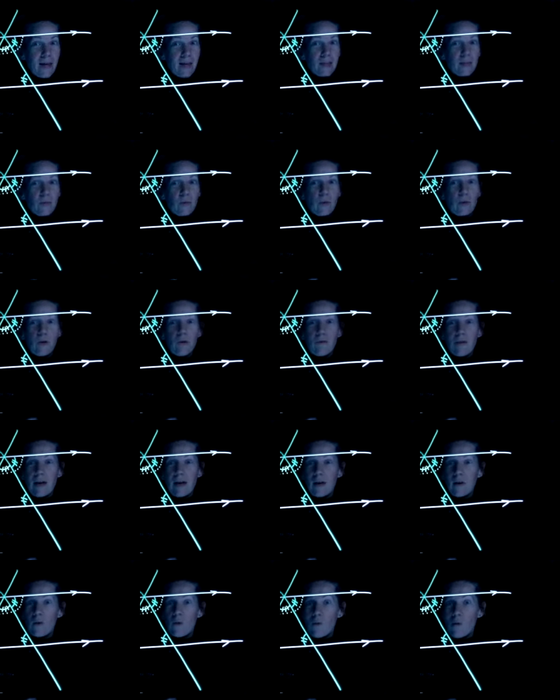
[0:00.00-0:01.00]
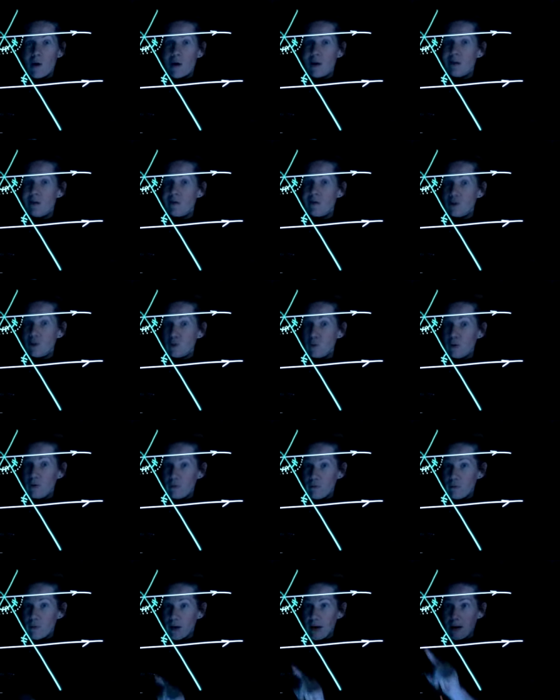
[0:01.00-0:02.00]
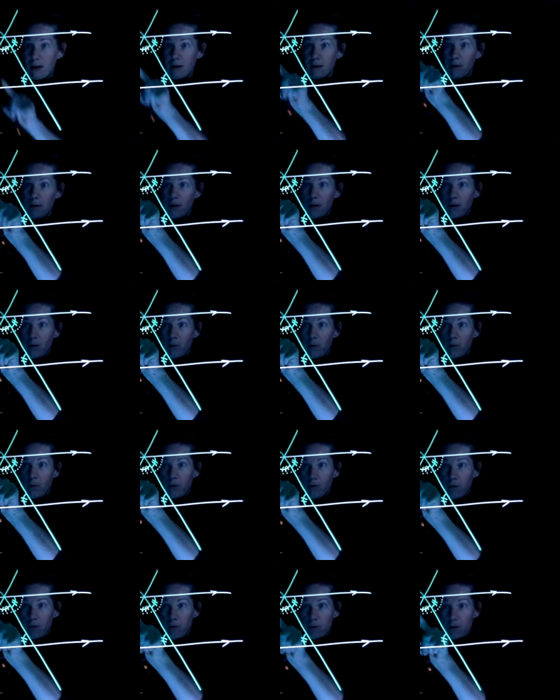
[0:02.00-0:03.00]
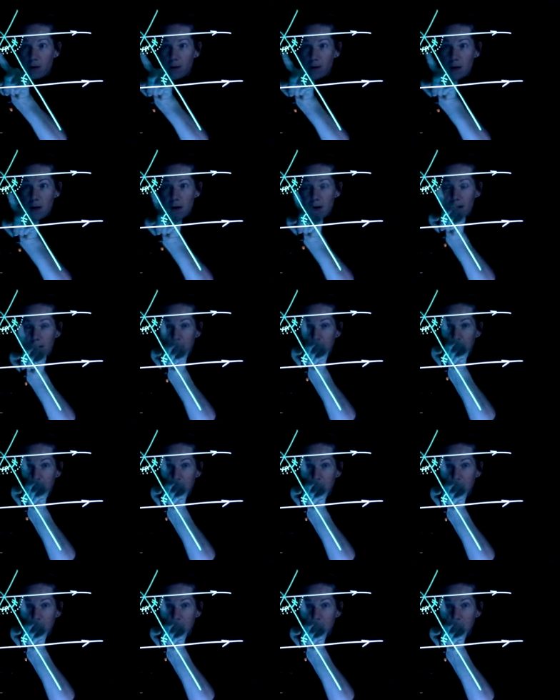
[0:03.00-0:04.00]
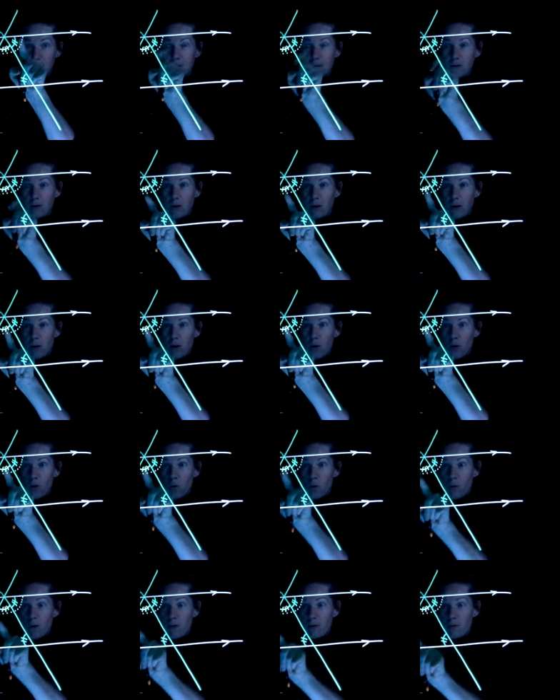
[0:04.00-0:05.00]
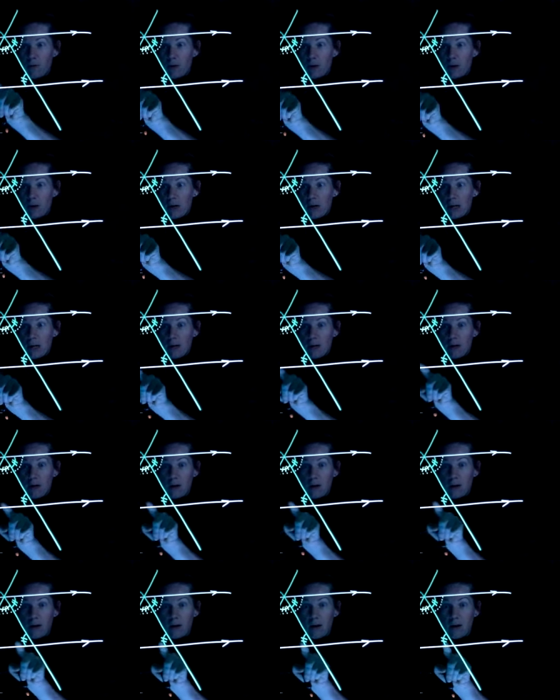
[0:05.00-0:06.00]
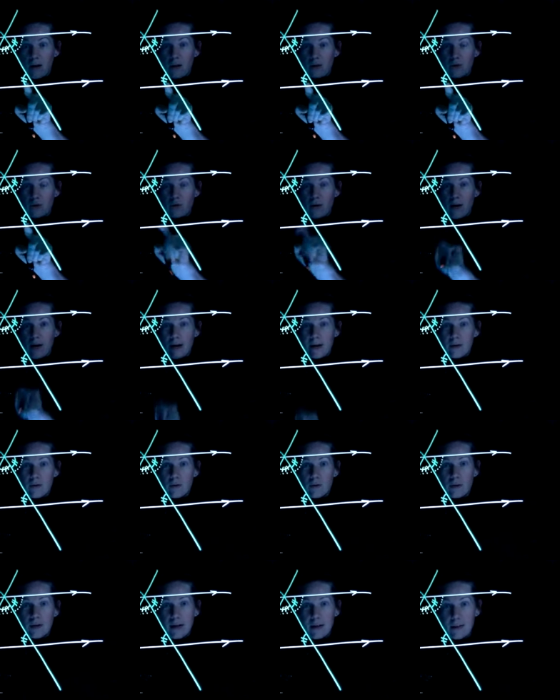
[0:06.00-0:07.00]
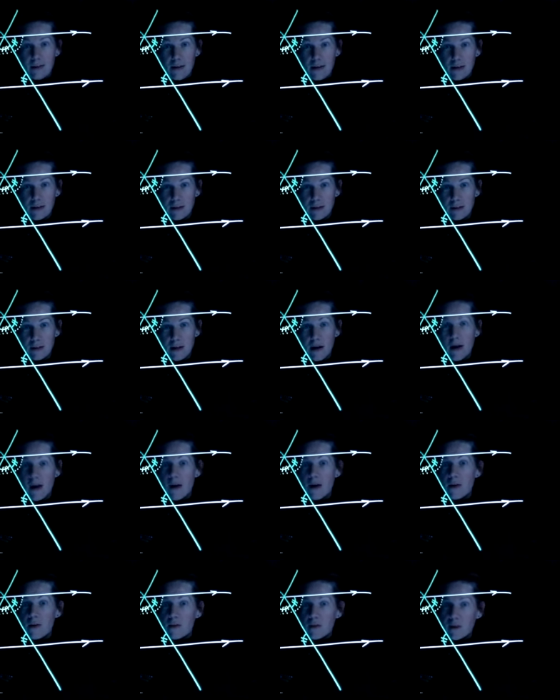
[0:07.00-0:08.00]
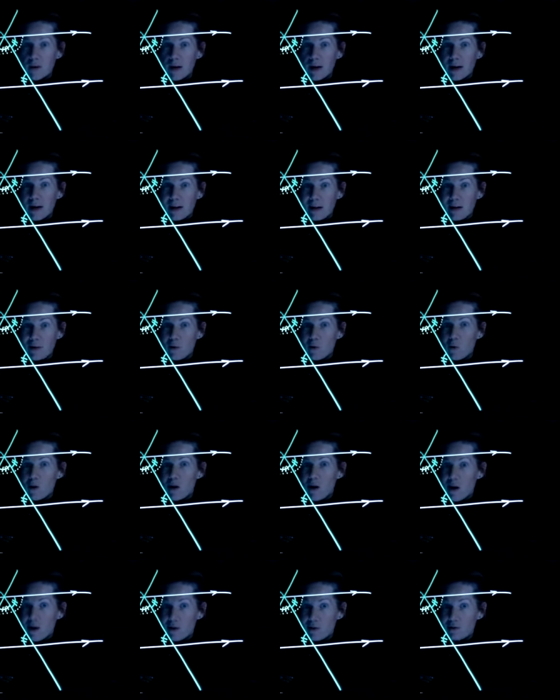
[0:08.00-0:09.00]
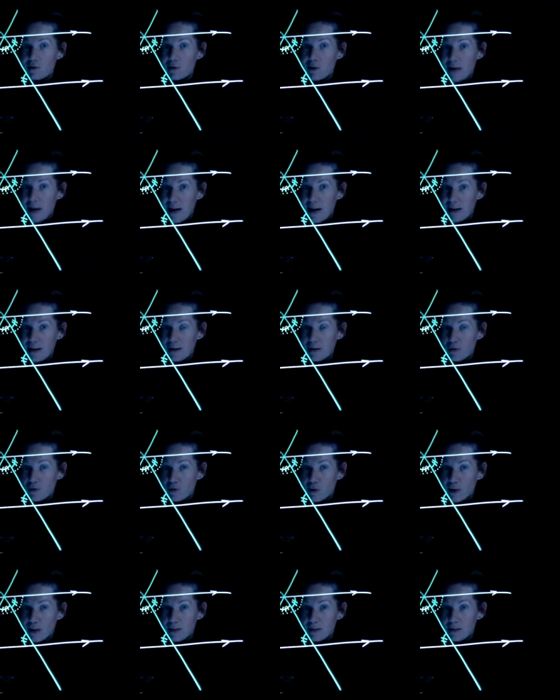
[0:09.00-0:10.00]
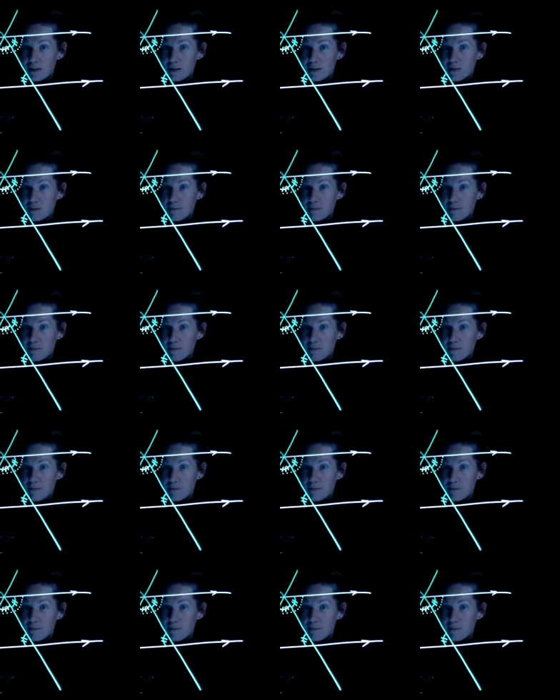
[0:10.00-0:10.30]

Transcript: So when you have angle 1, 2, and 3, whether they're in a line like this or whether they're in a triangle like this, they're going to equal 180 degrees.